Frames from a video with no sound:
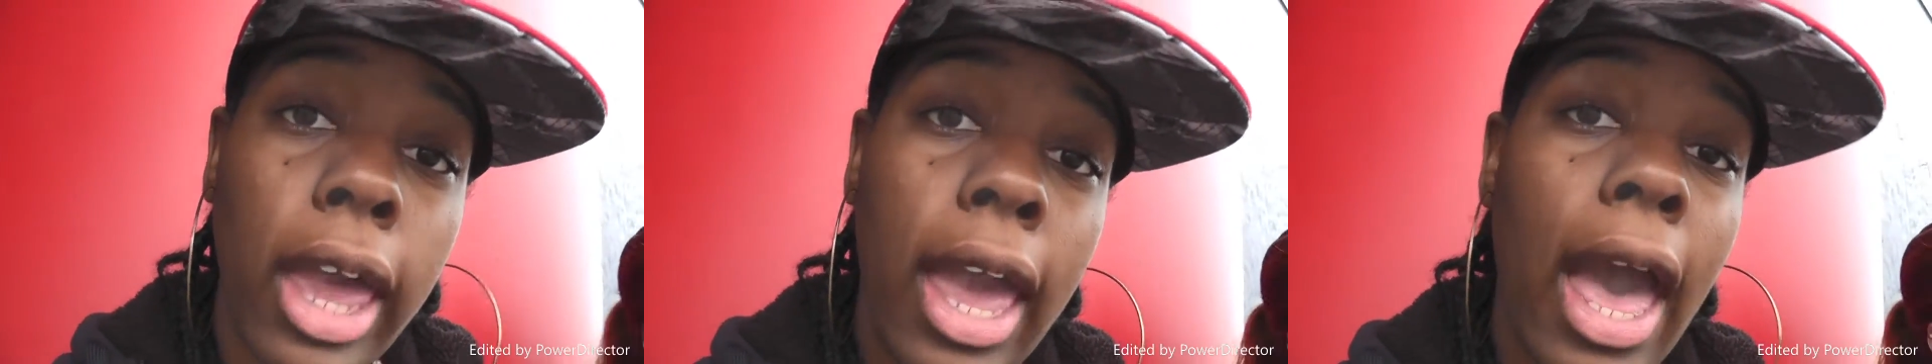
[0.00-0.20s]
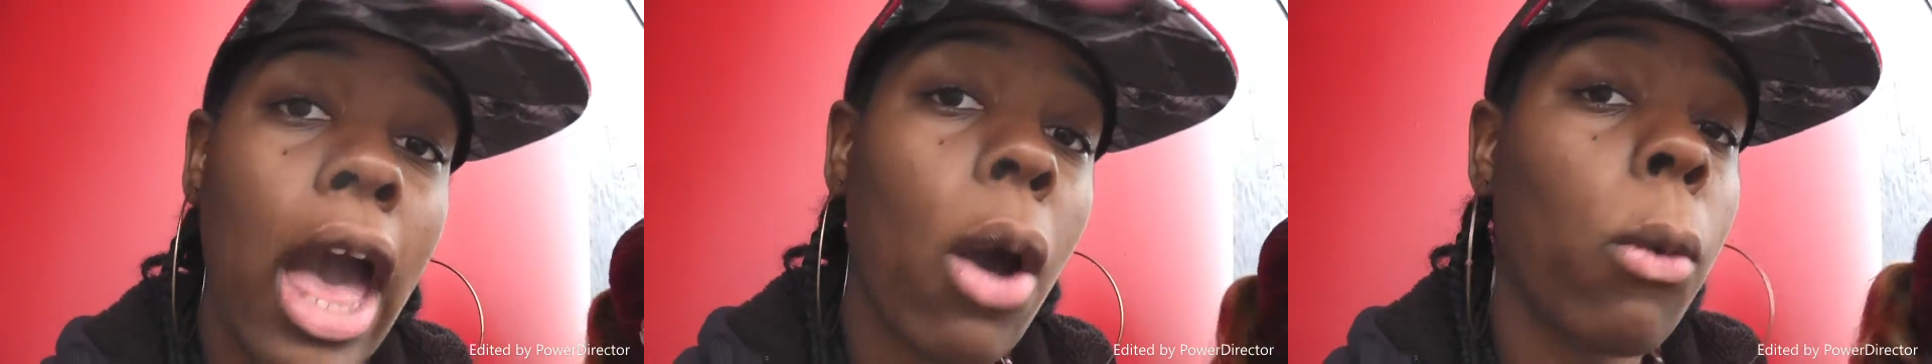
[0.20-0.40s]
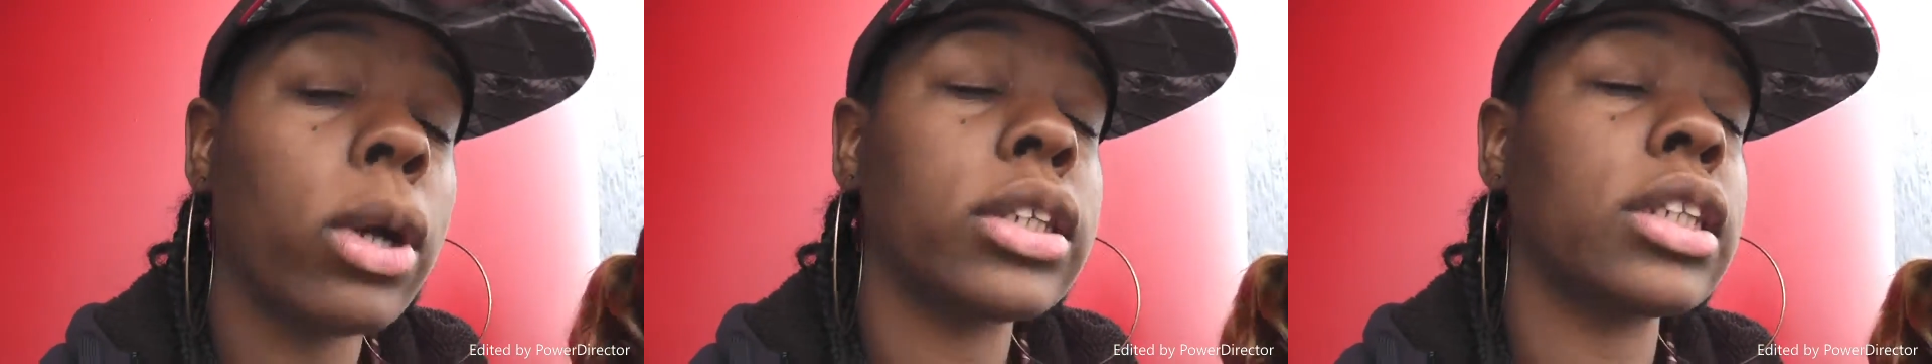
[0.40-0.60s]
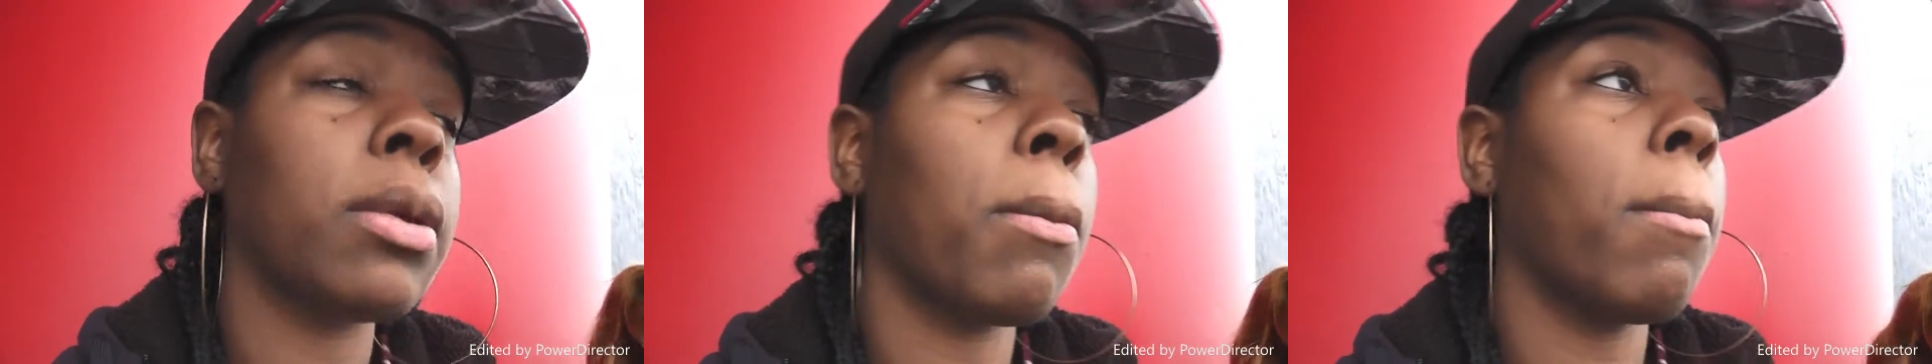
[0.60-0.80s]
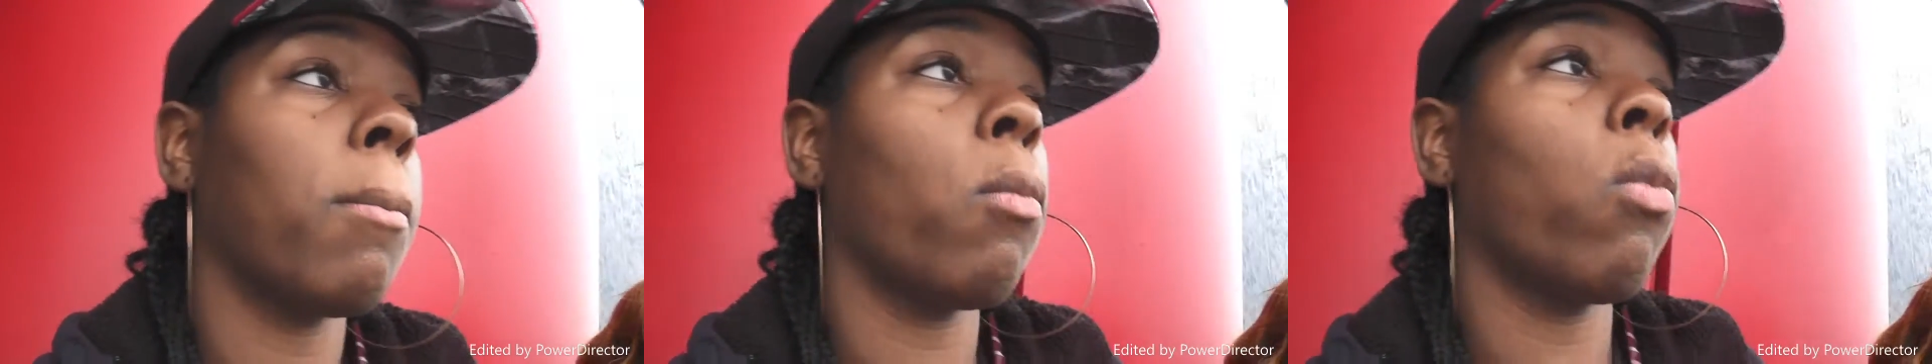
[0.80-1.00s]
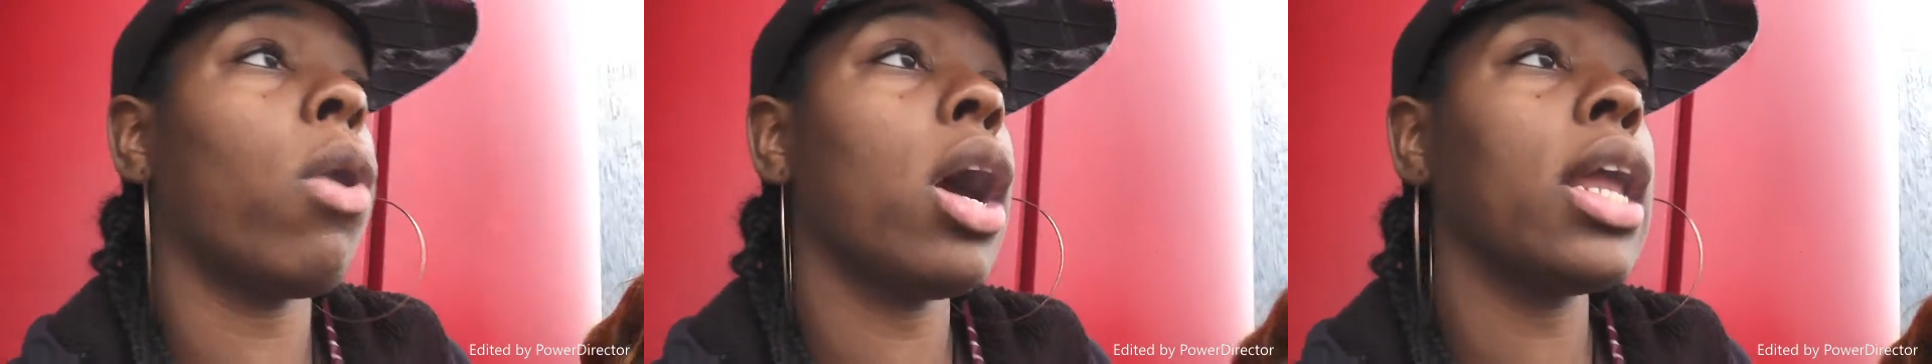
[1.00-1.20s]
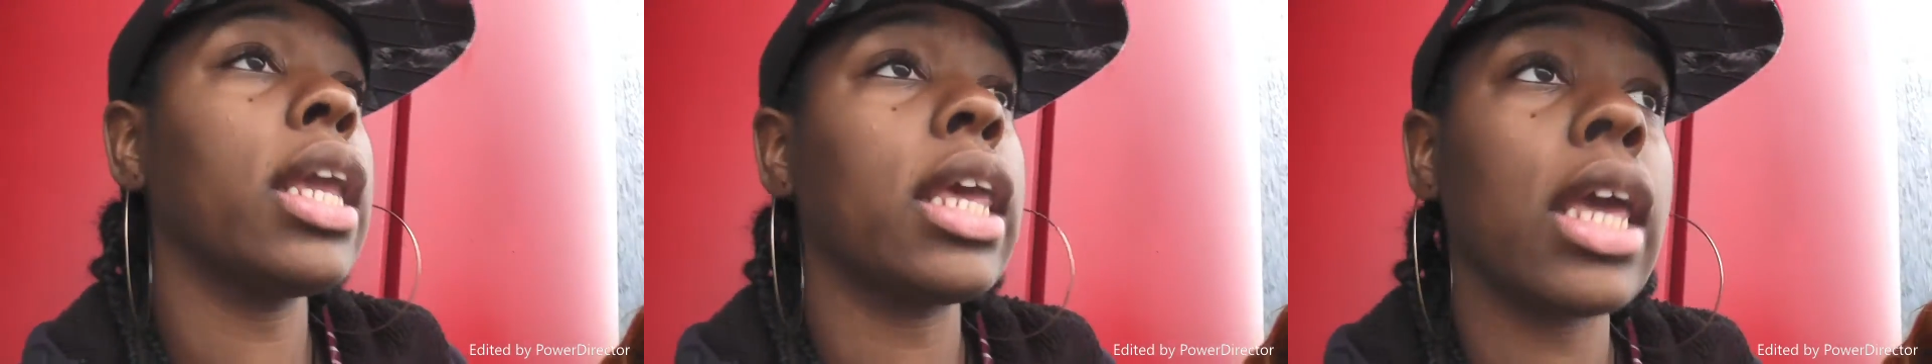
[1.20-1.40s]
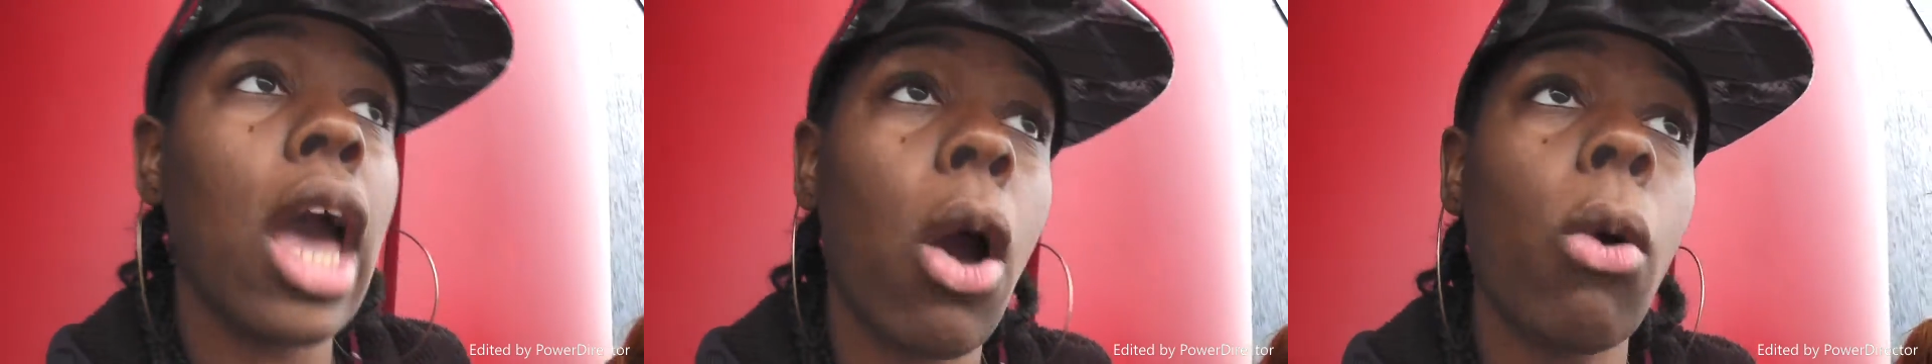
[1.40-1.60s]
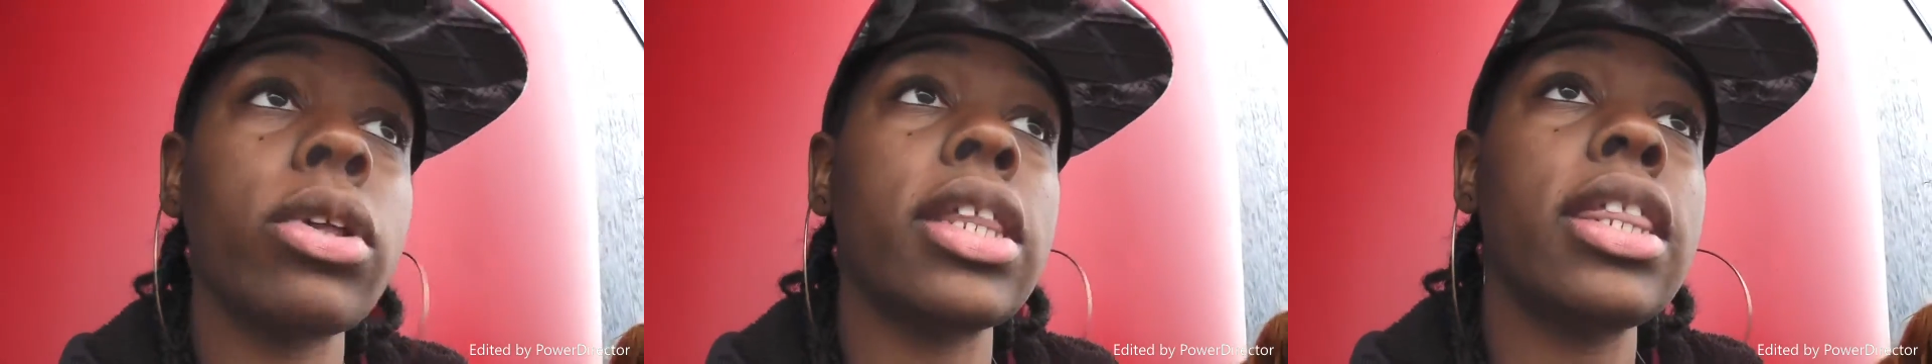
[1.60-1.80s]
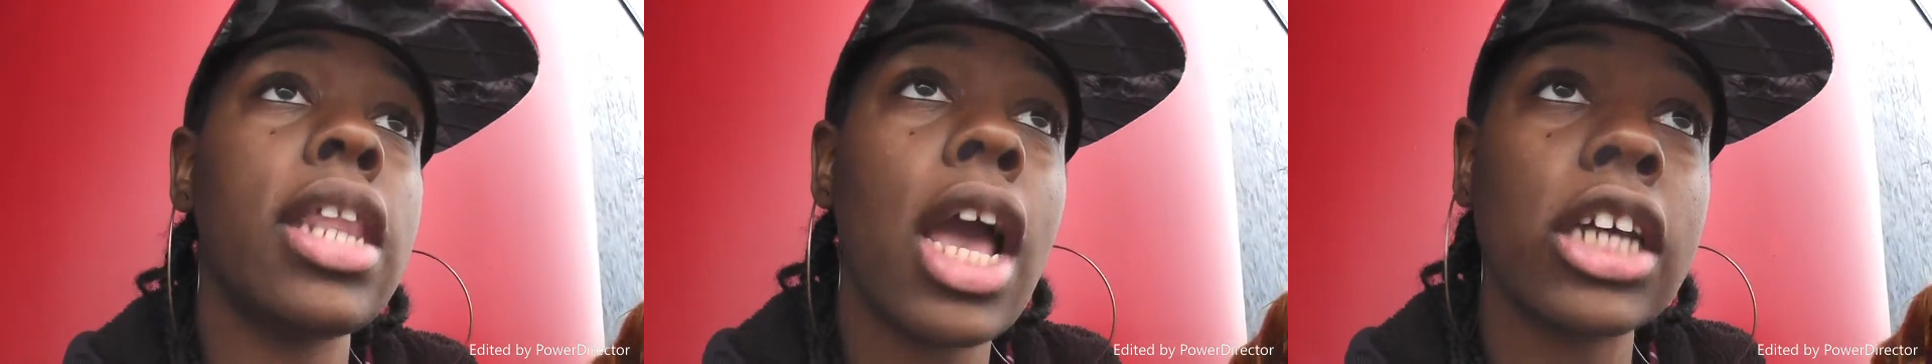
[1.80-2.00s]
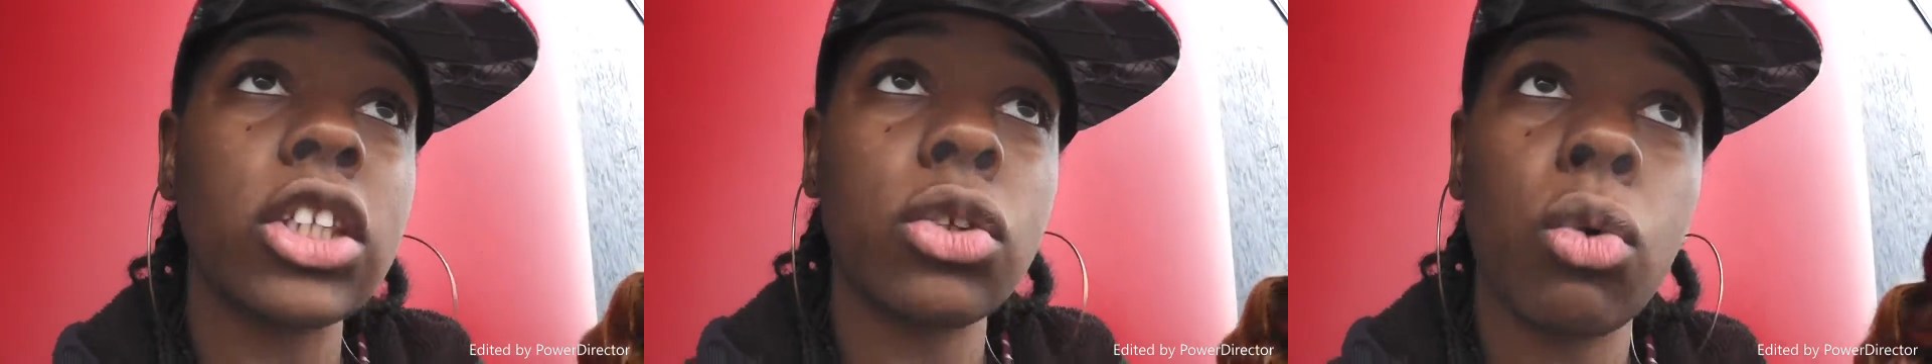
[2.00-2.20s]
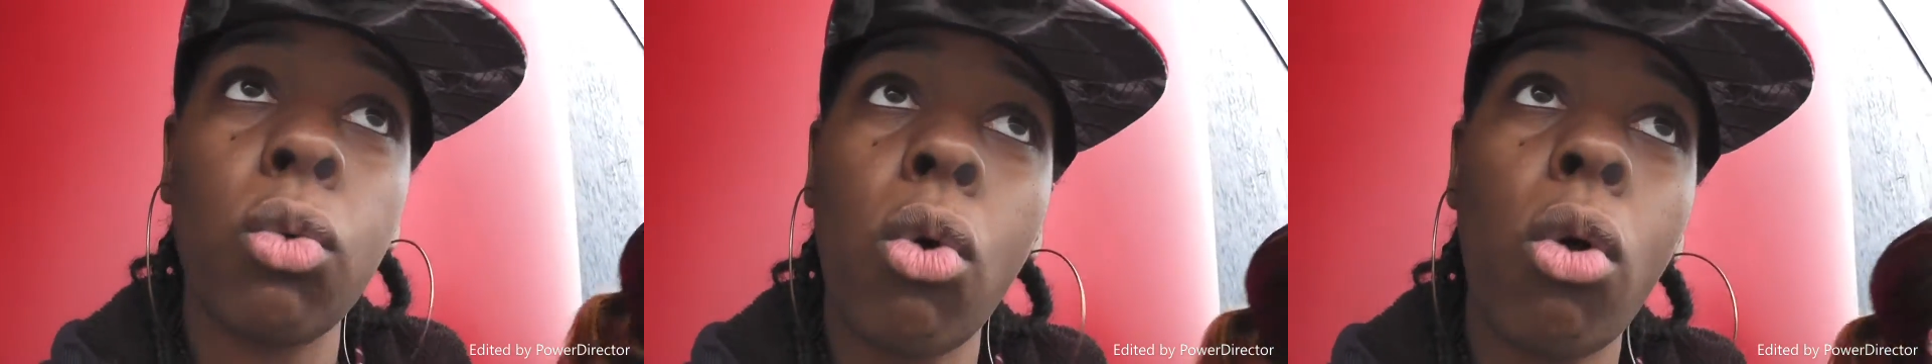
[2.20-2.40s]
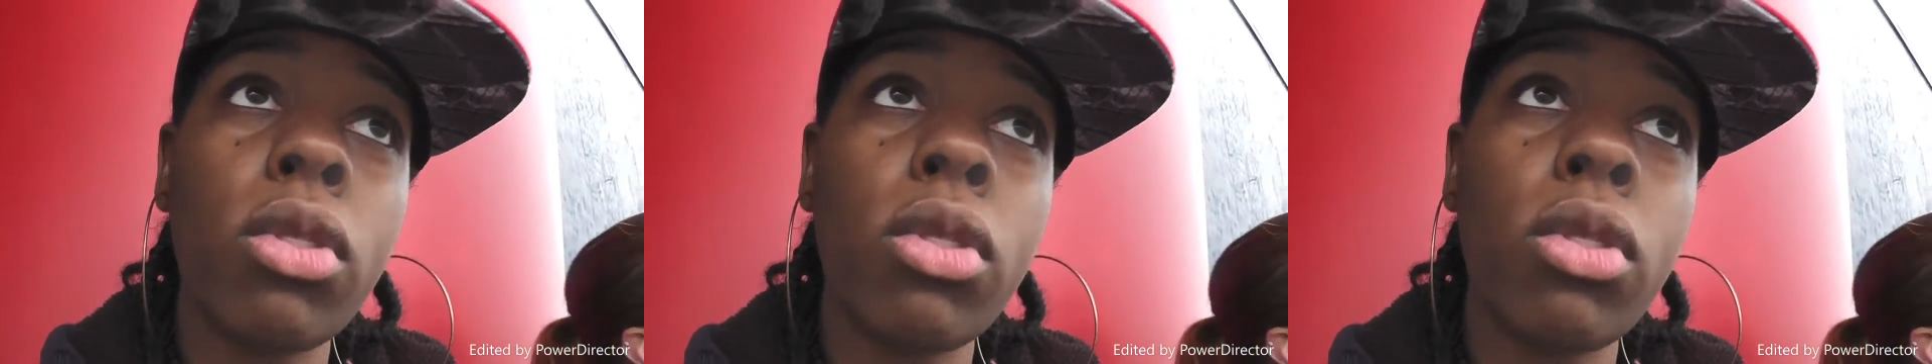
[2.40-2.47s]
Okay, I was next